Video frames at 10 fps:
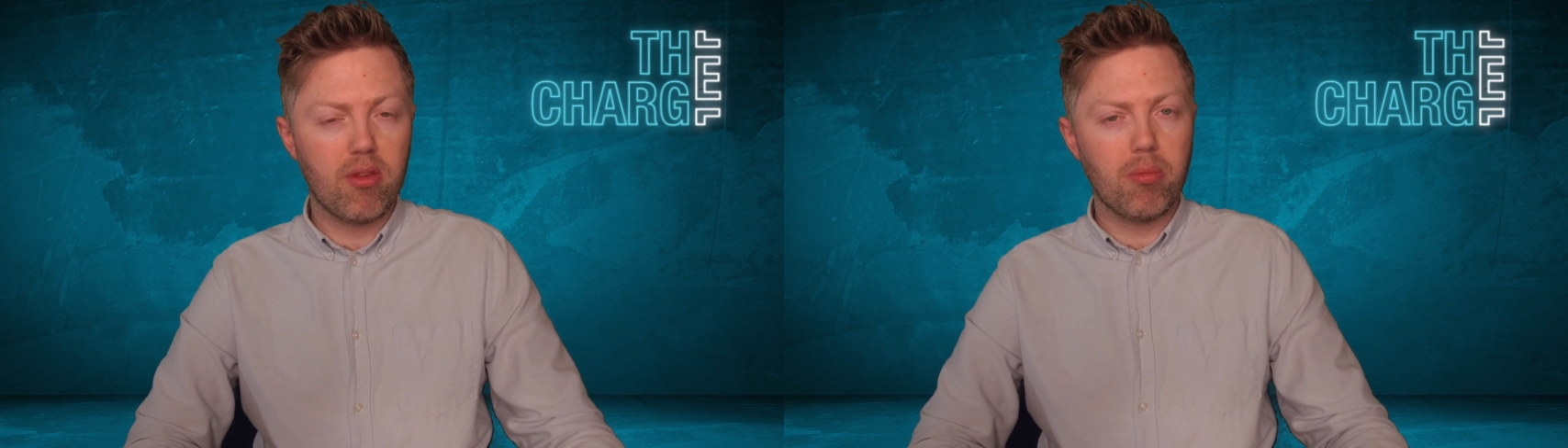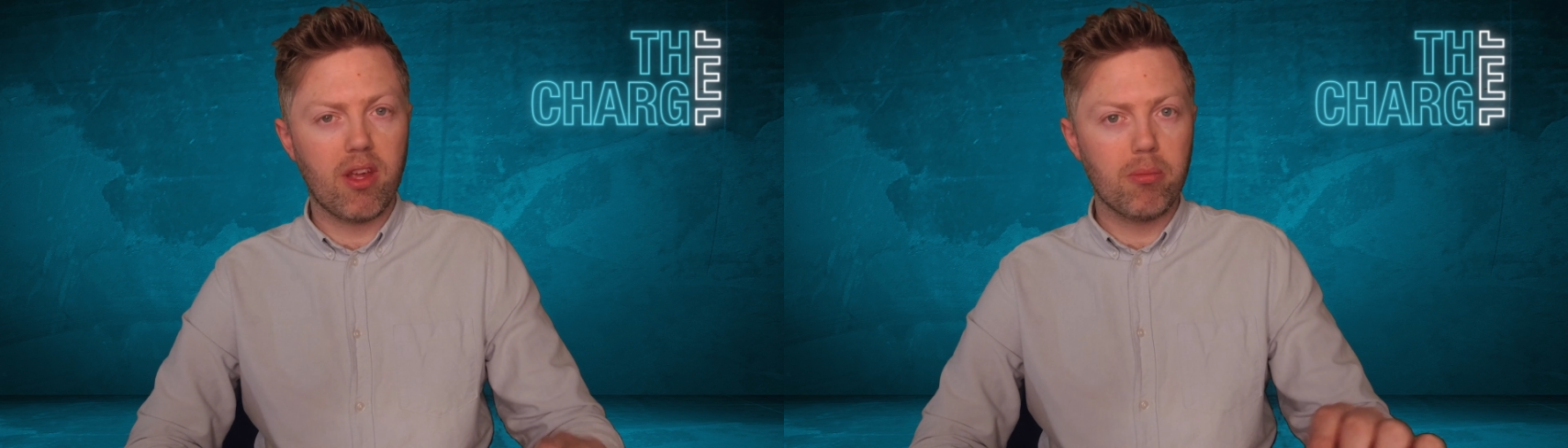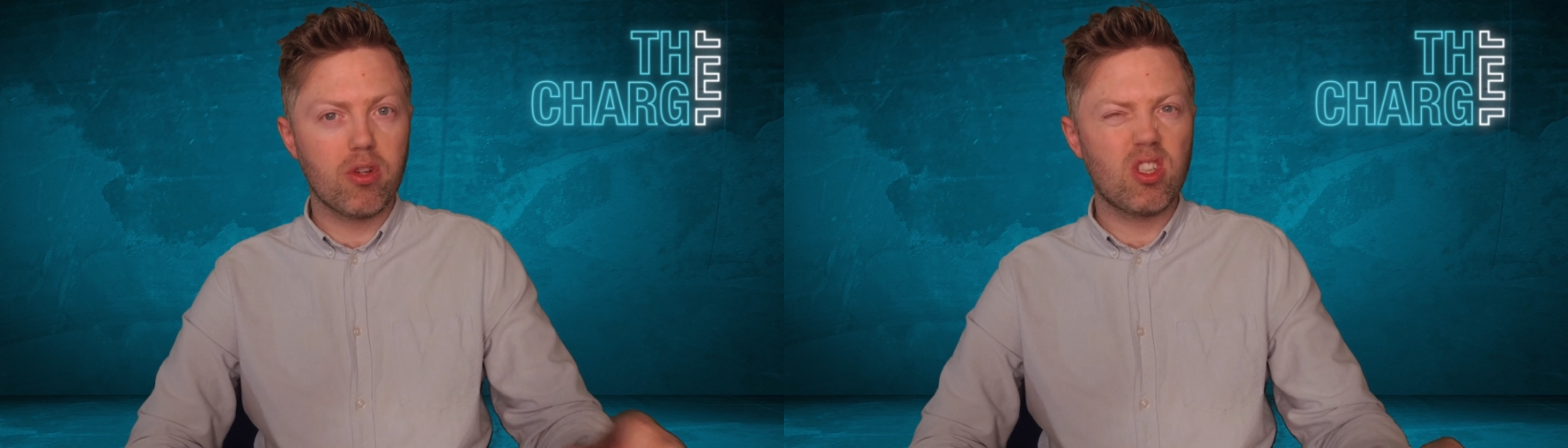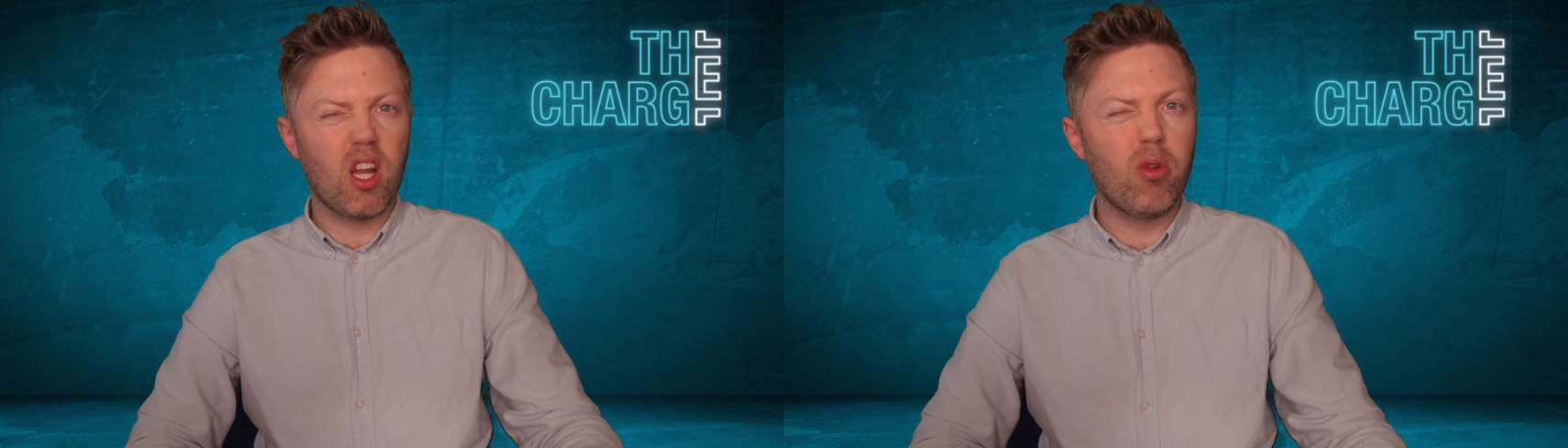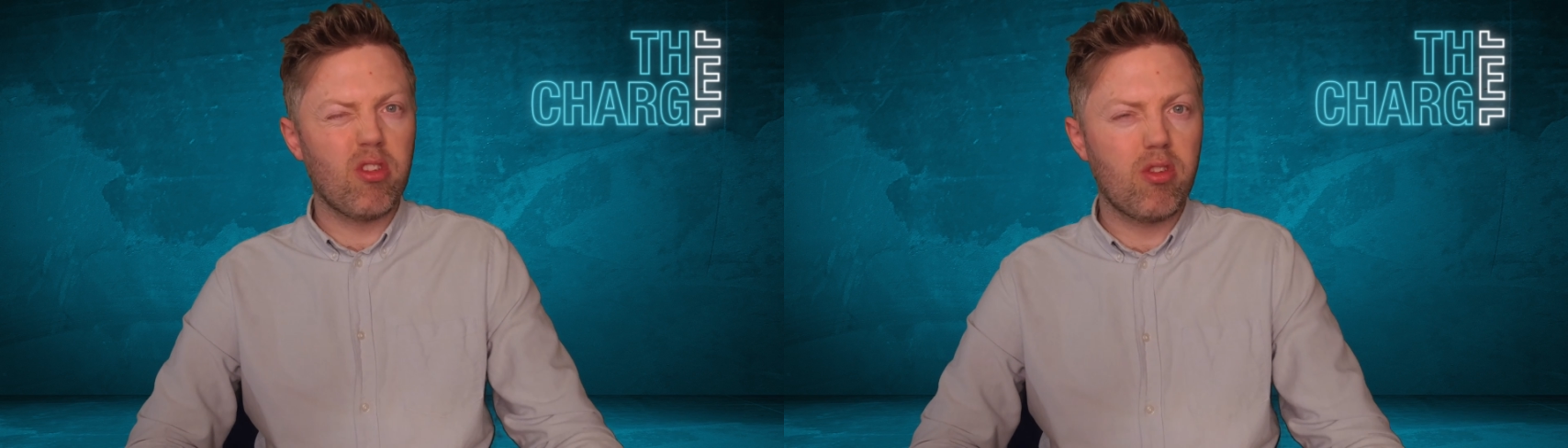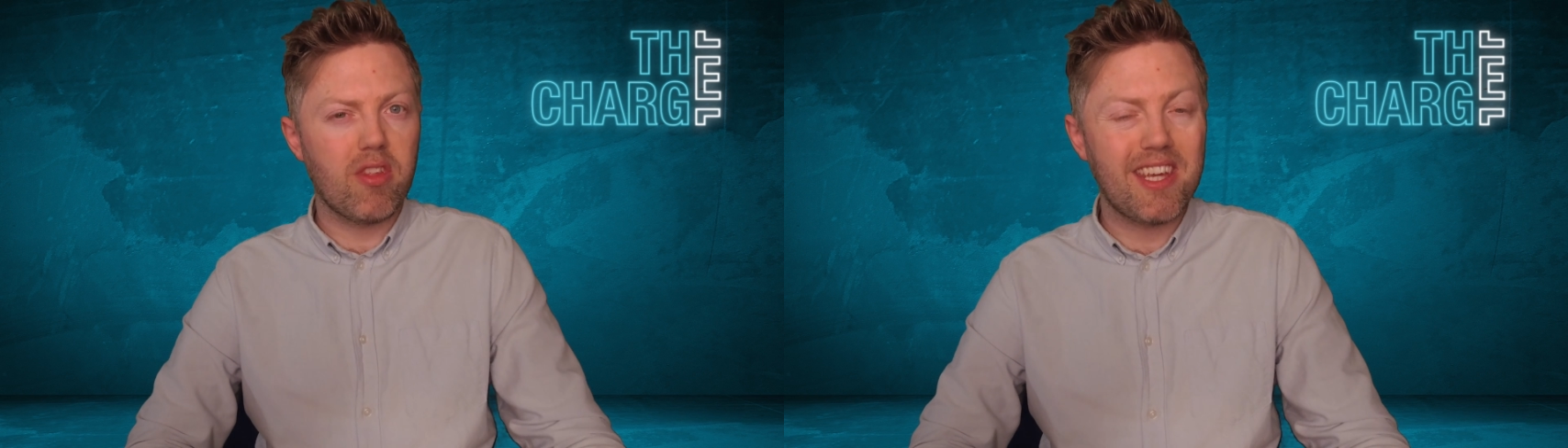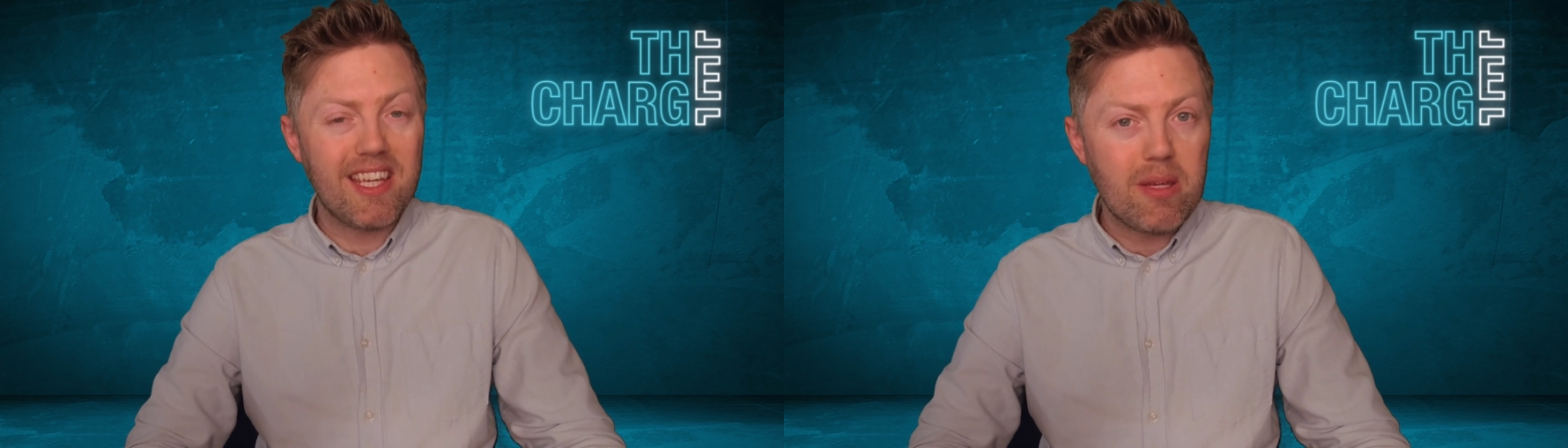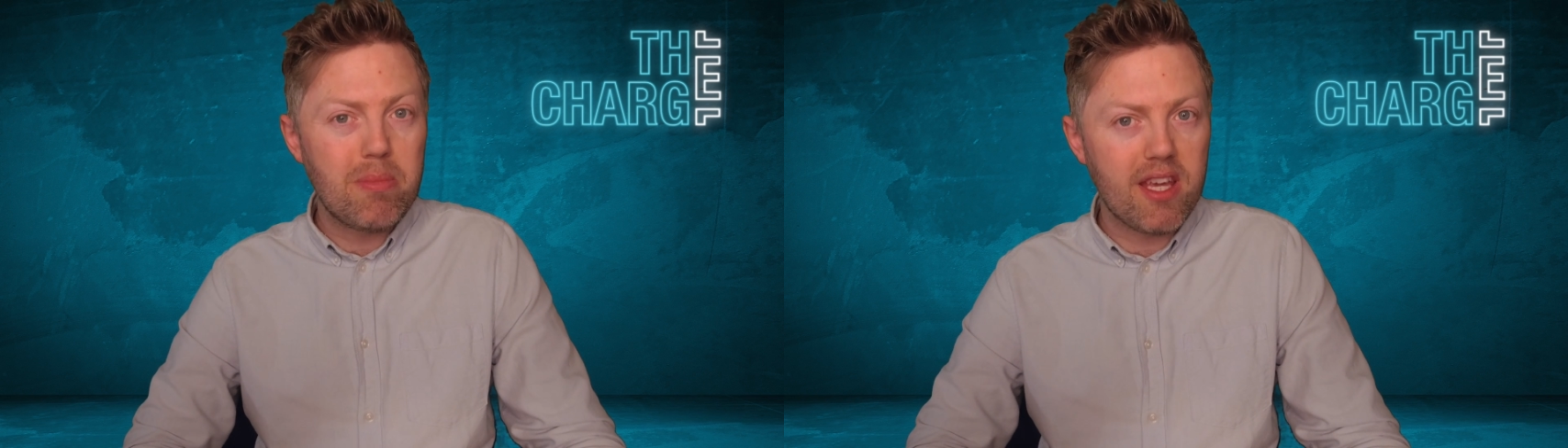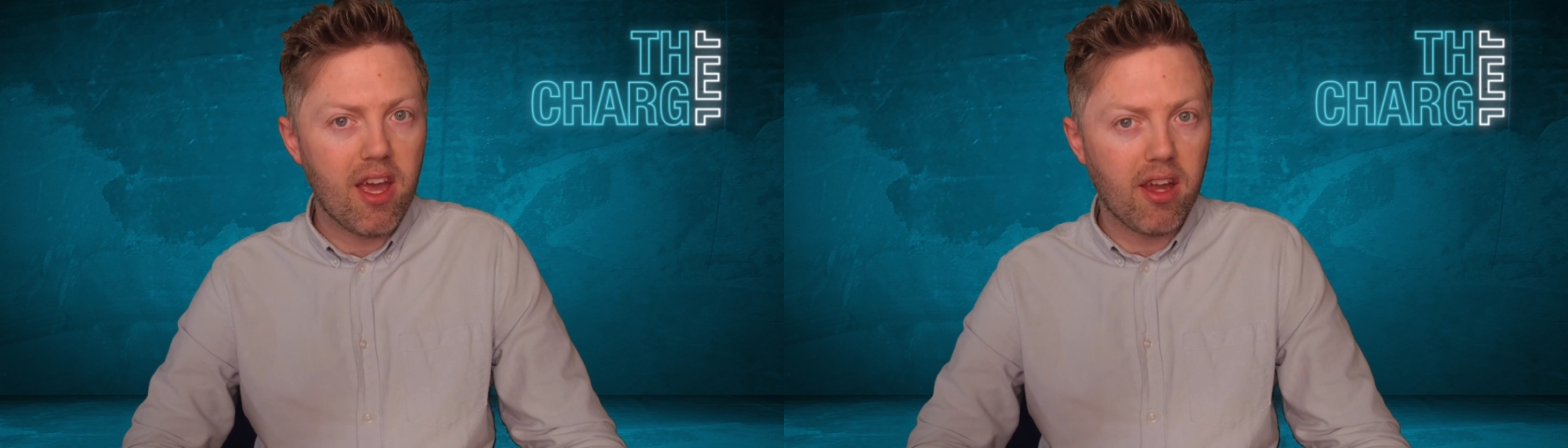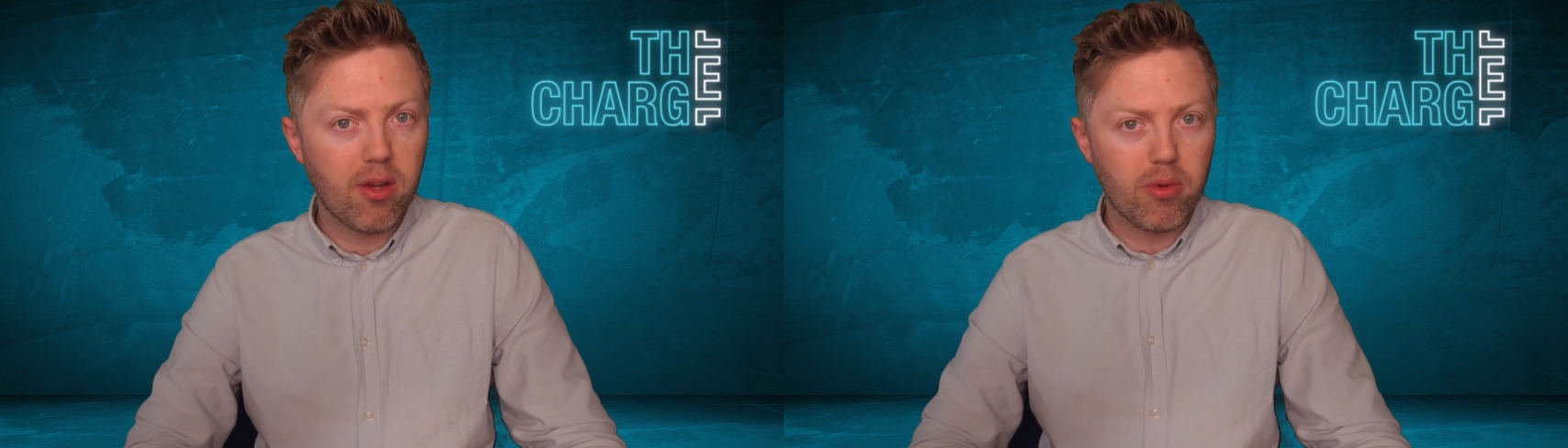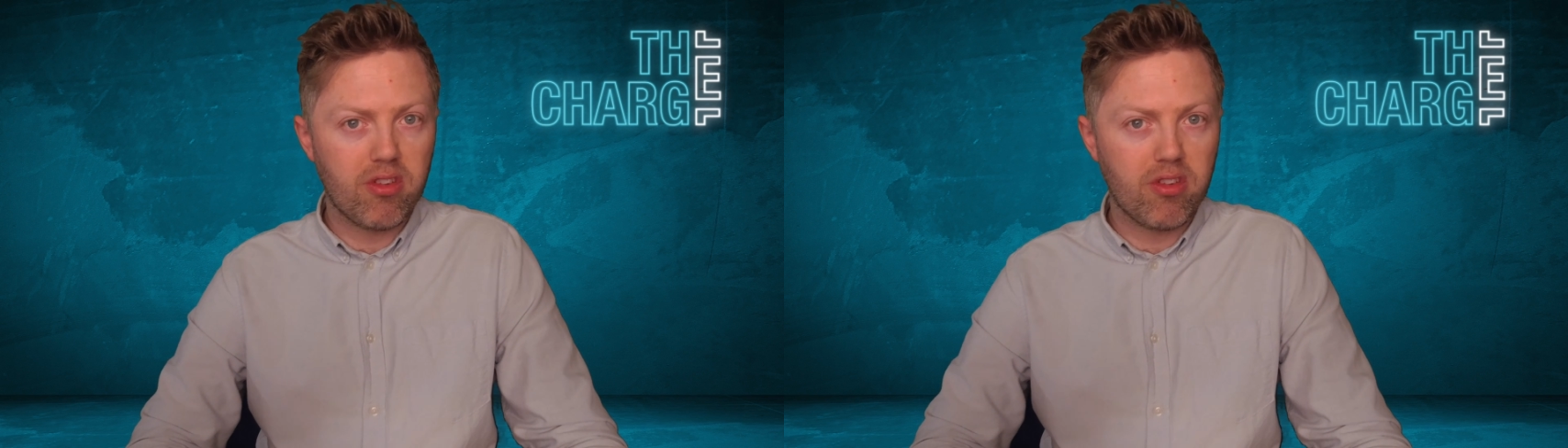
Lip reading: something much closer to the EPA,